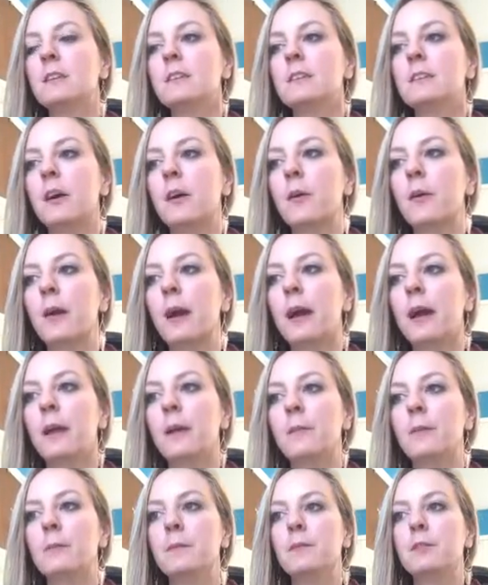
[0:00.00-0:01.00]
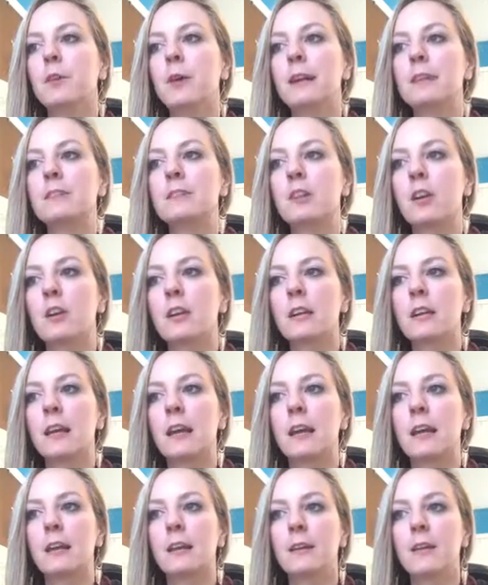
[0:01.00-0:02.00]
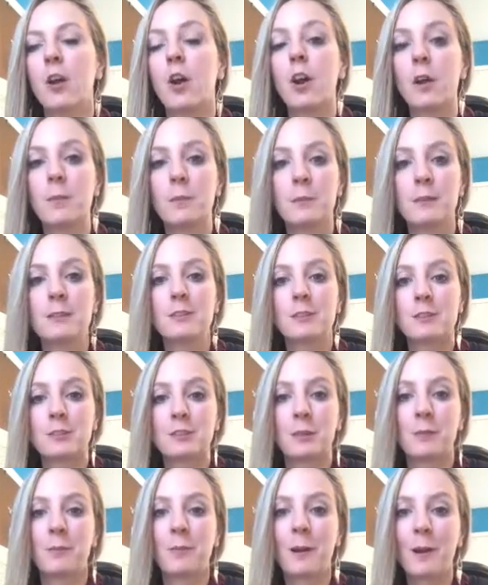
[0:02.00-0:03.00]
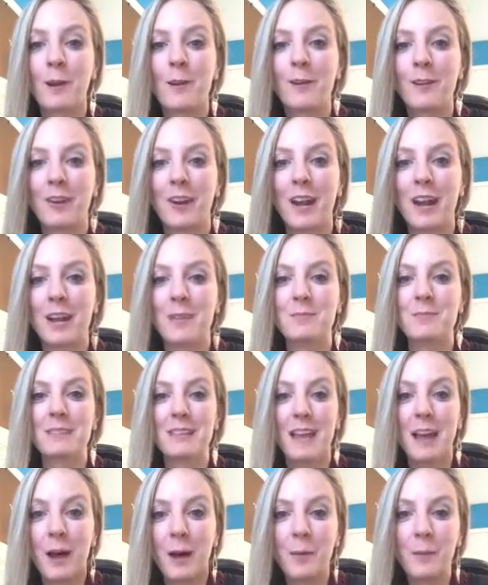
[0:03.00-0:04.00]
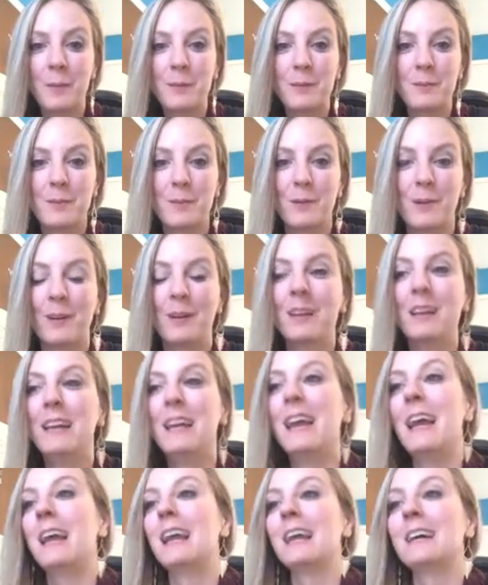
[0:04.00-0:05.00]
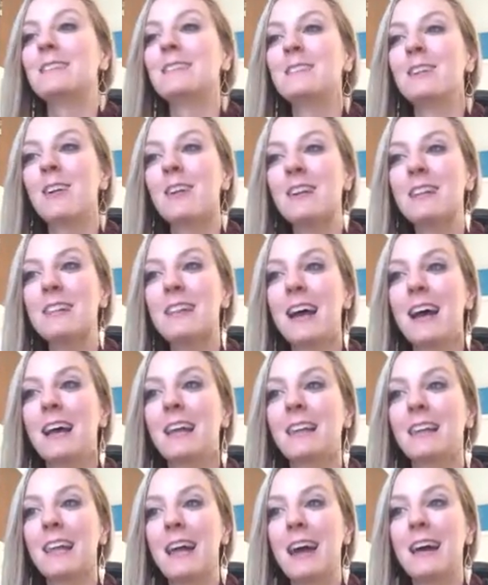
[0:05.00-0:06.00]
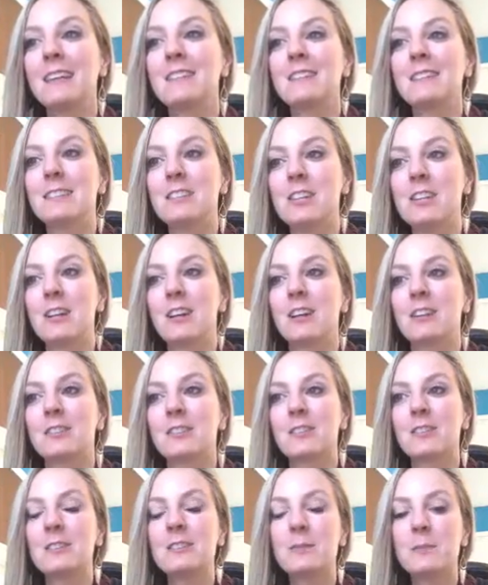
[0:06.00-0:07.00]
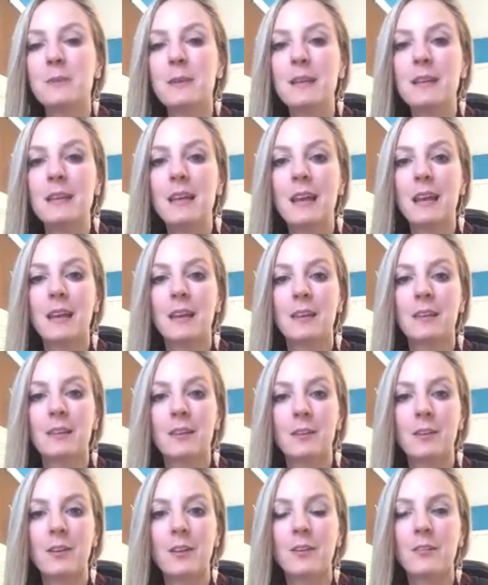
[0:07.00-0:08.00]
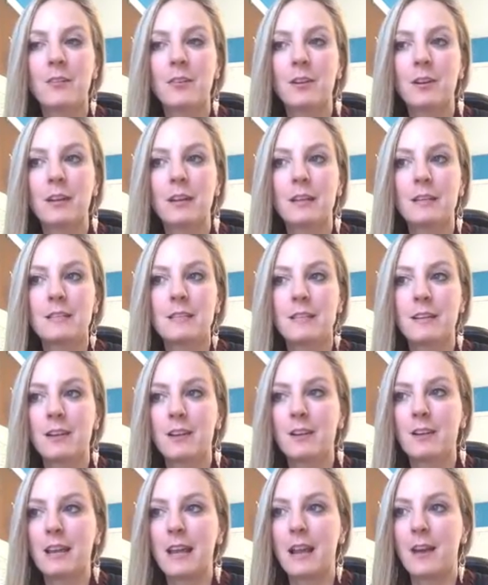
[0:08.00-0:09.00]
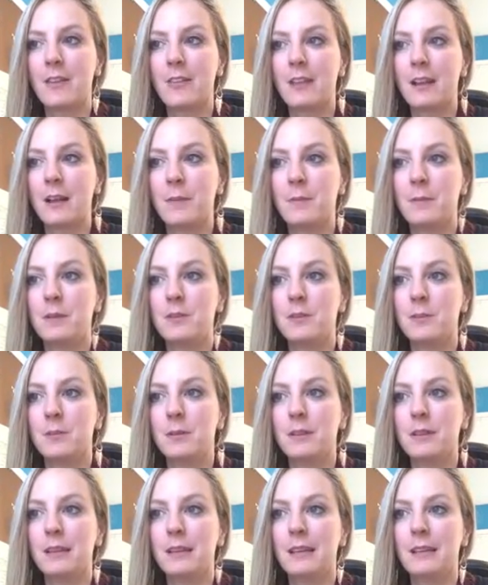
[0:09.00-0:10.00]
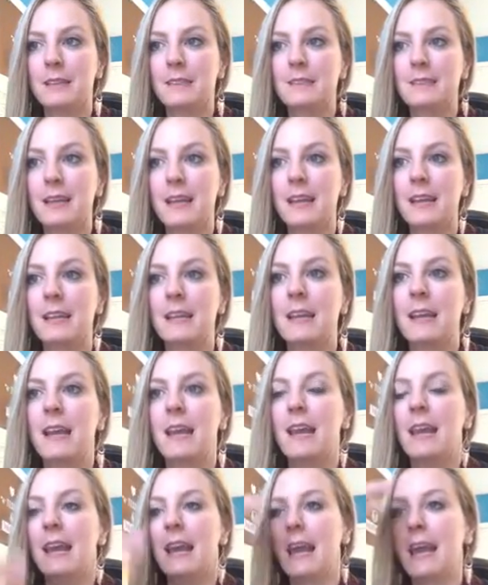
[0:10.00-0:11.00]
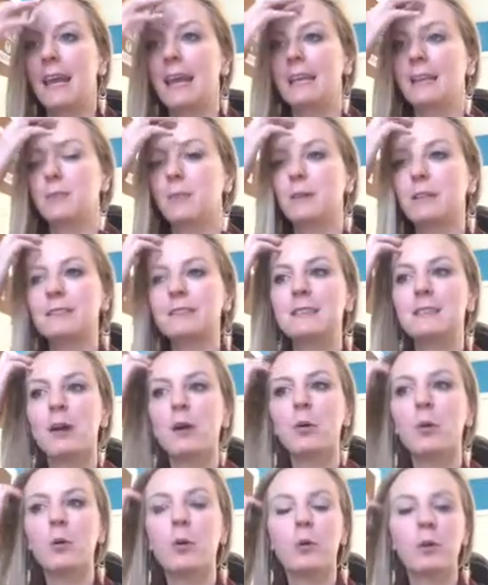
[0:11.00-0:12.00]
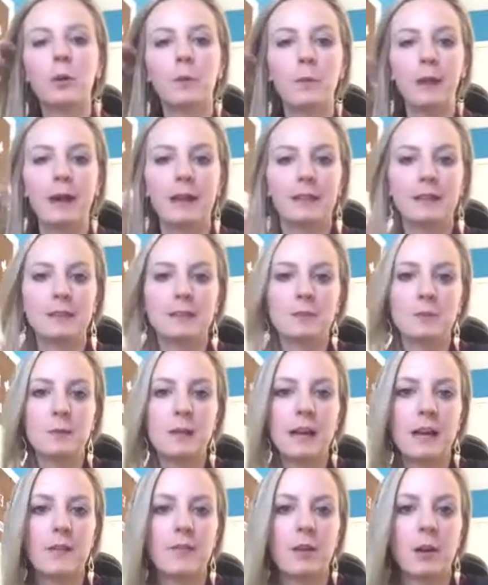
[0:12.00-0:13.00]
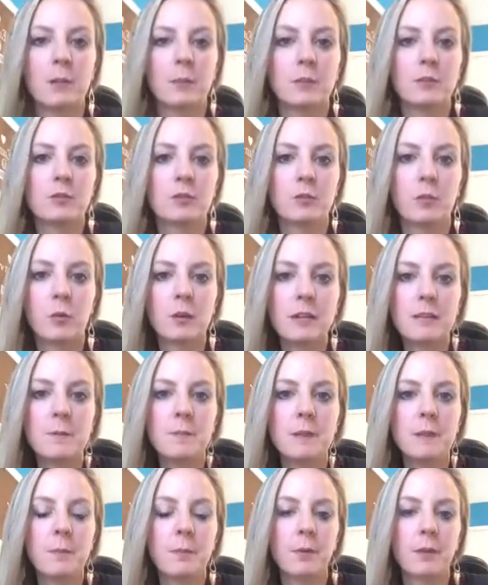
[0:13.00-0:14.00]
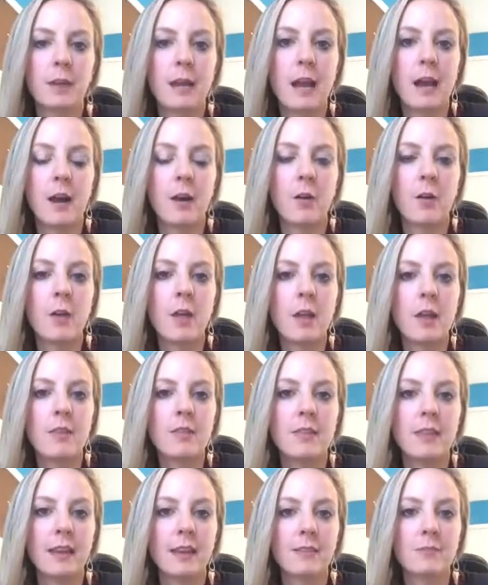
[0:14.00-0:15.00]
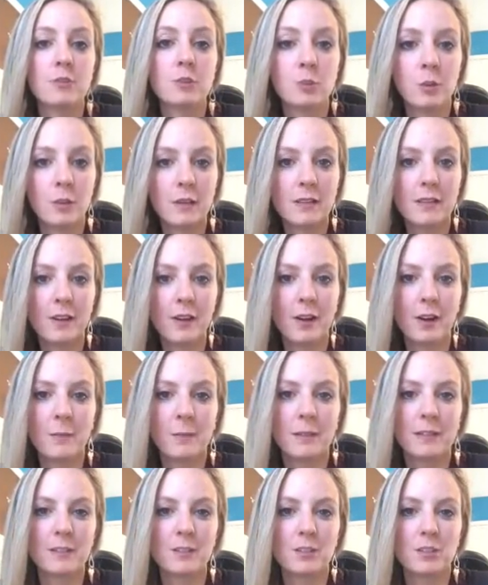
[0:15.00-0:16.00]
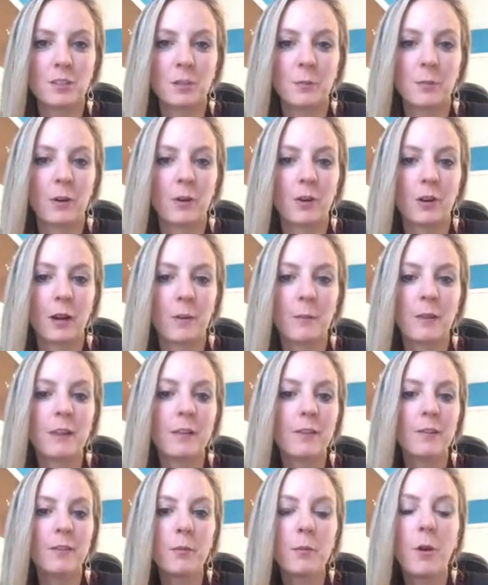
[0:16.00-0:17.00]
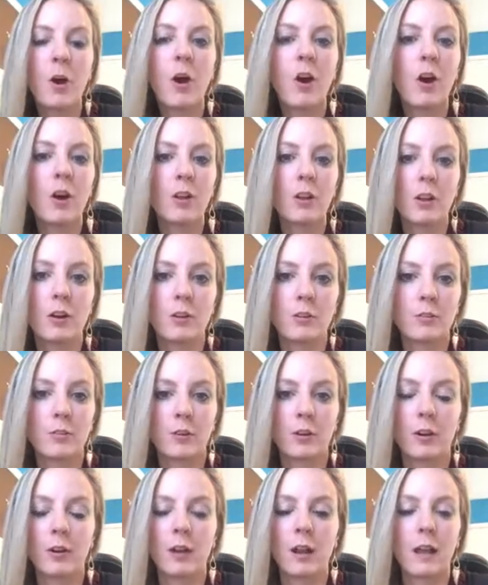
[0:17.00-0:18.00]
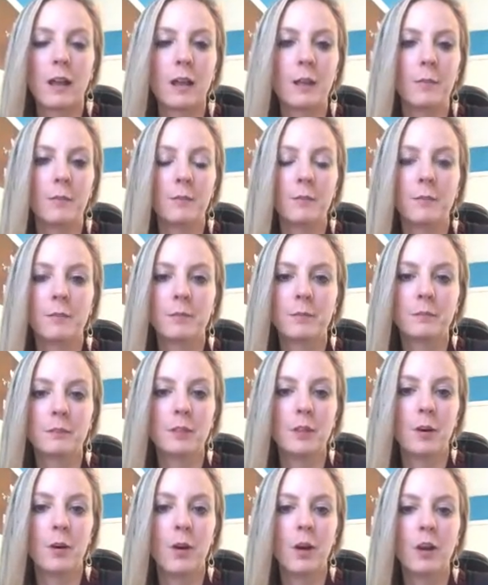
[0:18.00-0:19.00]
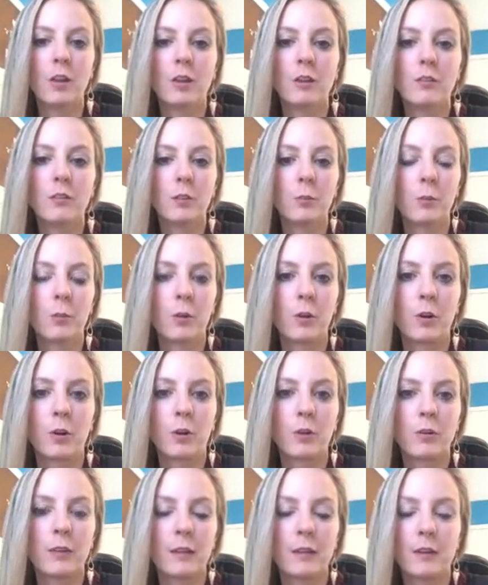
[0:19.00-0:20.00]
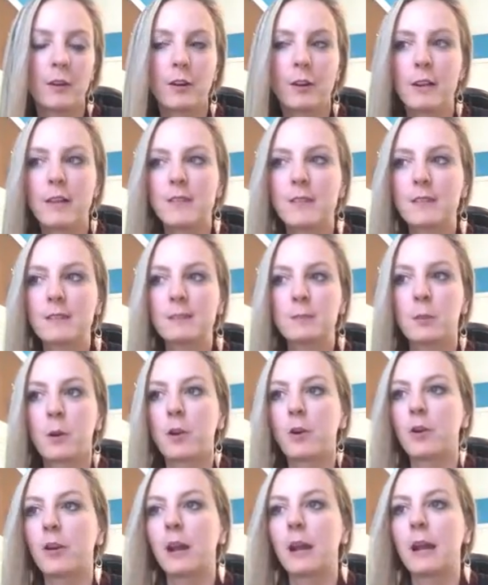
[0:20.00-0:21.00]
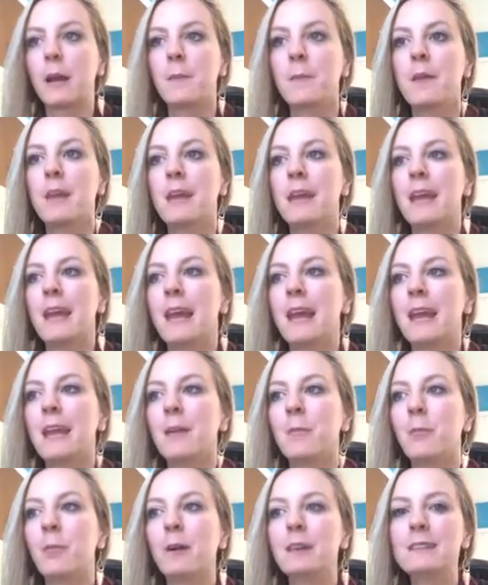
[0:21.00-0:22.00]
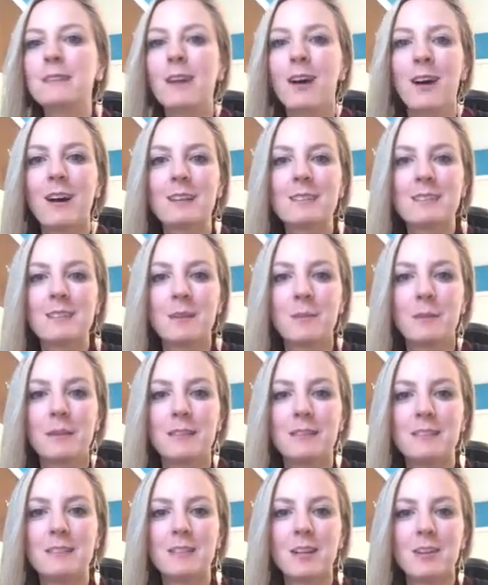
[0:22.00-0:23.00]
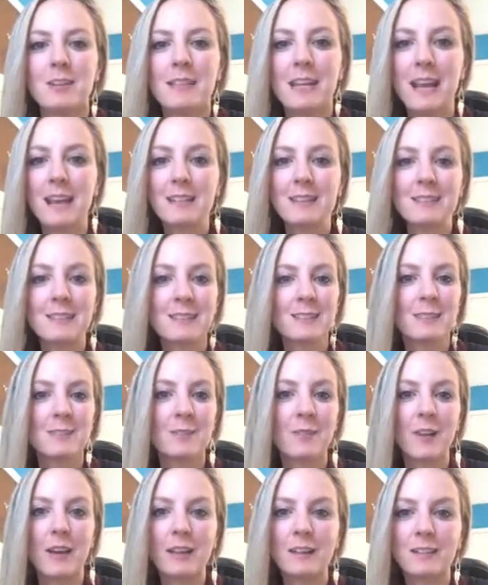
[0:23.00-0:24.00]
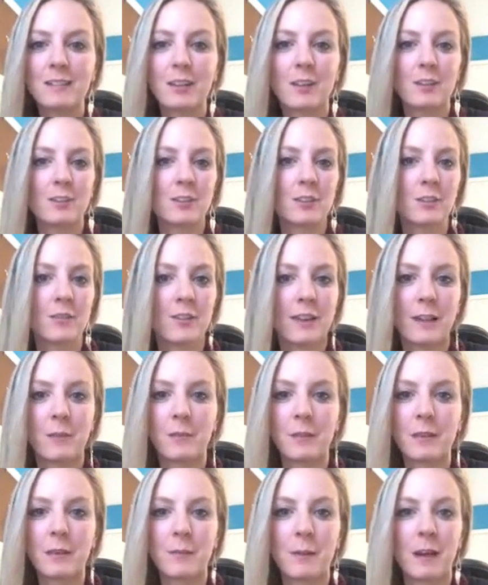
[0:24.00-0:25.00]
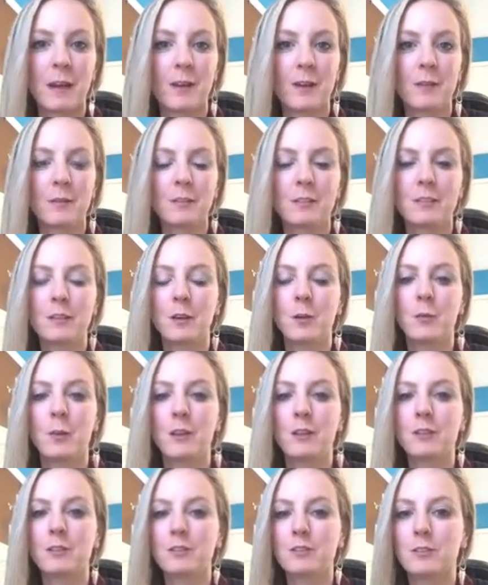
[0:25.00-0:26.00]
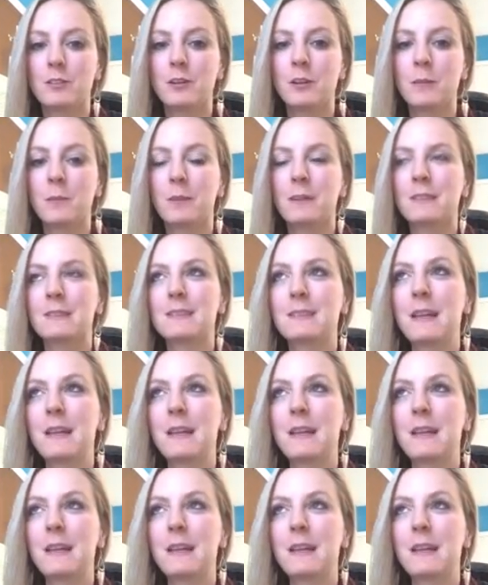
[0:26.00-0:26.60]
So I started an art mentorship program to help people. And I started that last year. So it's been a little over a year now that I've been doing this. And what's so cool about it is we have almost 40 people now that have joined the art mentorship program, and they're from all over, all over the world that are in this program. And what's awesome is, yes, it's fun to talk to your family about, what you're doing, but